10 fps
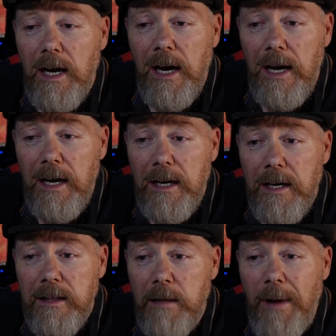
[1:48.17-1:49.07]

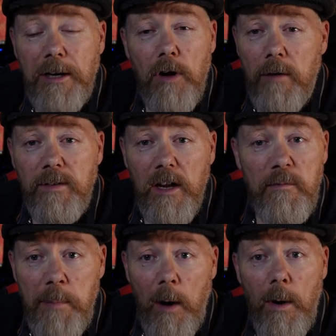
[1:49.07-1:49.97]
they might not have
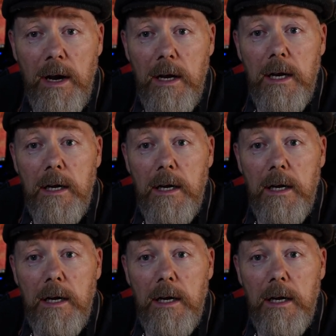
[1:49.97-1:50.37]
enough power